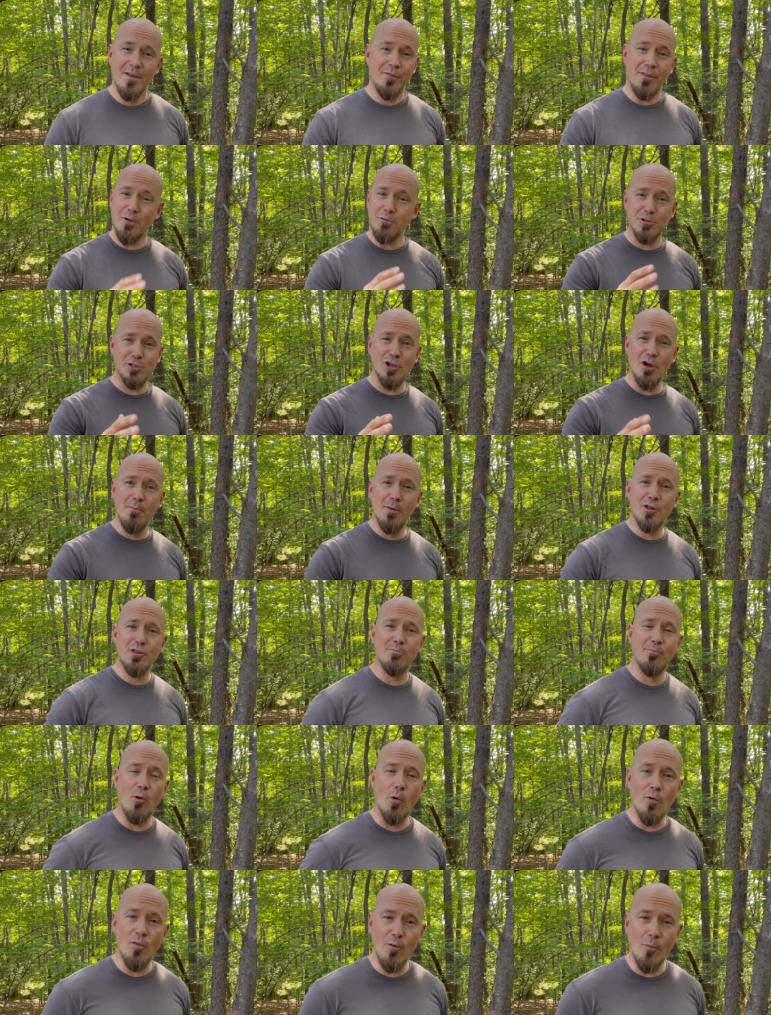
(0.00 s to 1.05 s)
There's so much
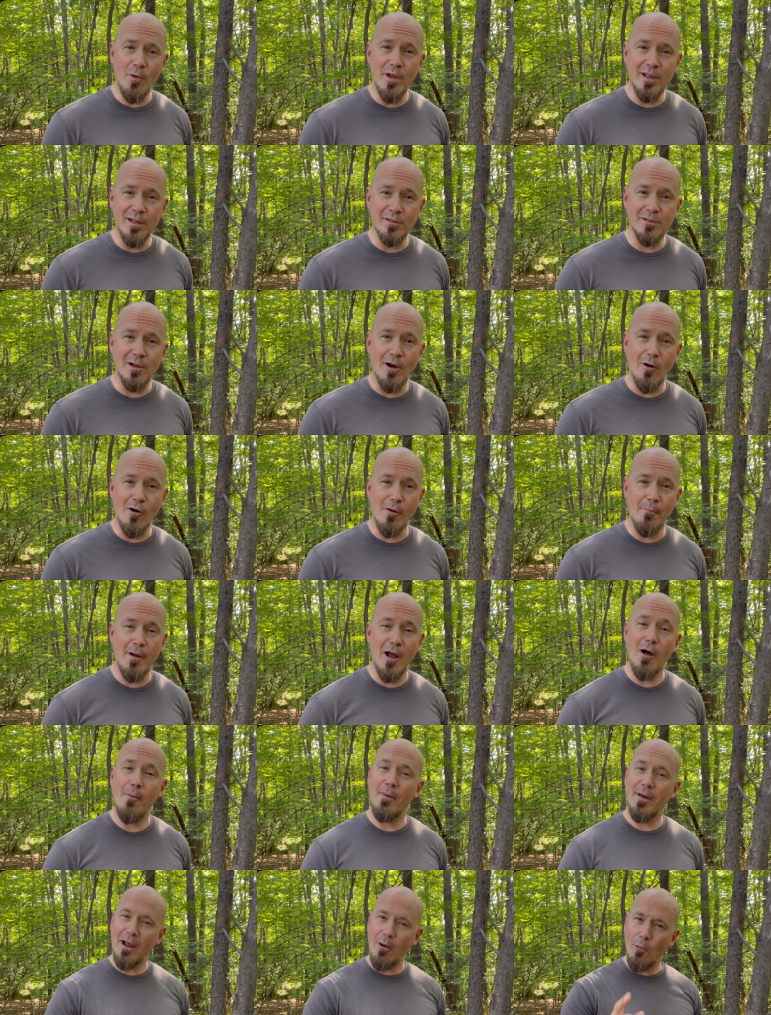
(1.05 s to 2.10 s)
more that we could talk
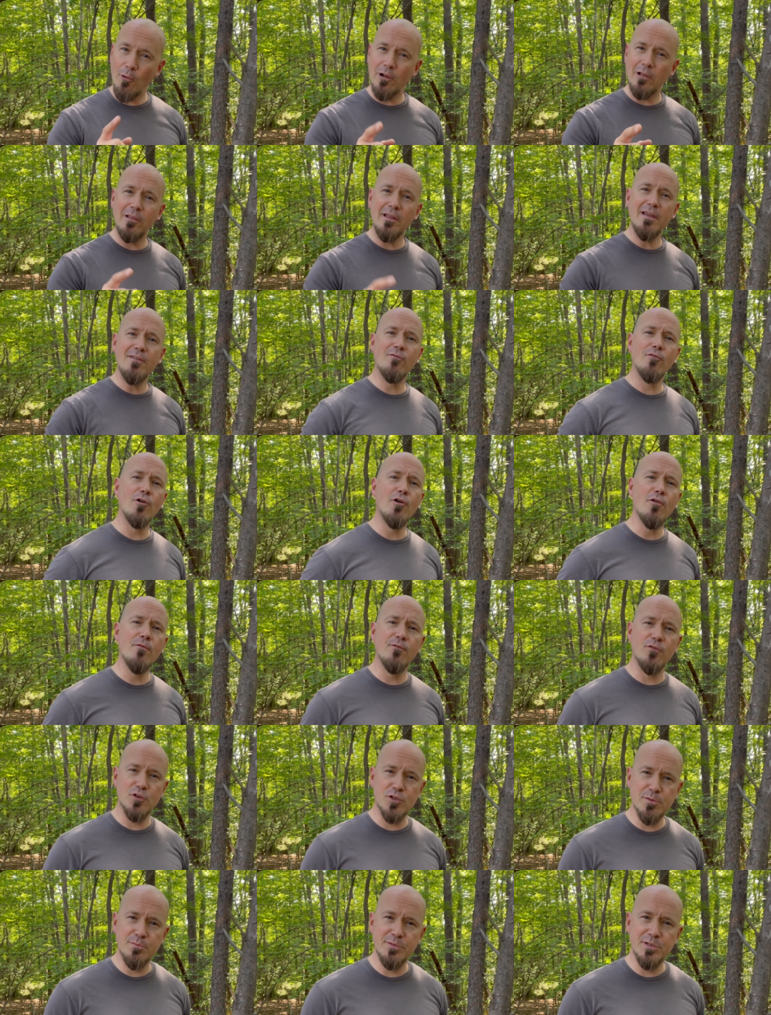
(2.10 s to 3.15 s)
about, but I want to leave room
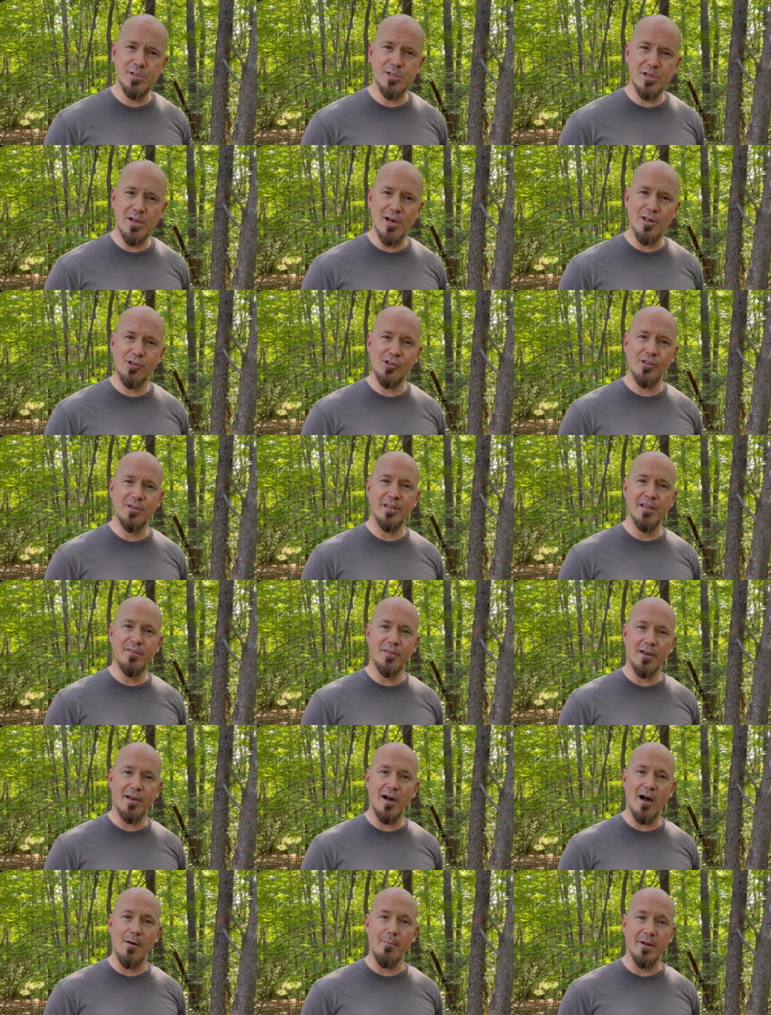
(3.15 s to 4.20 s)
for some discussion in the
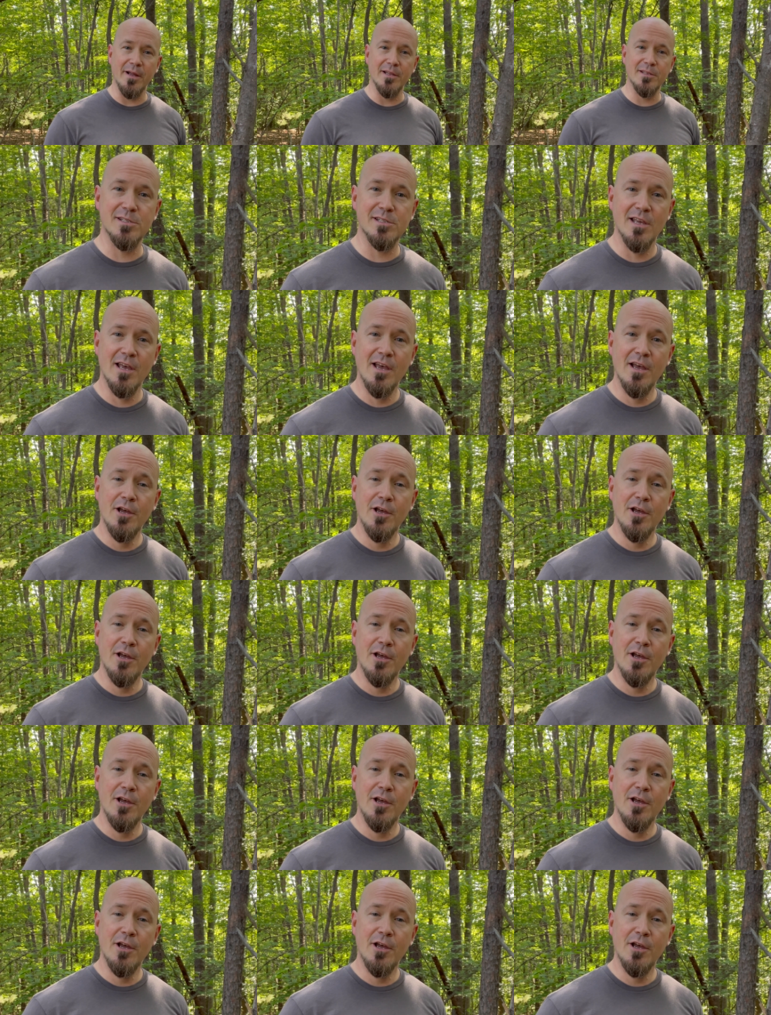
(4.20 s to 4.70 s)
comments.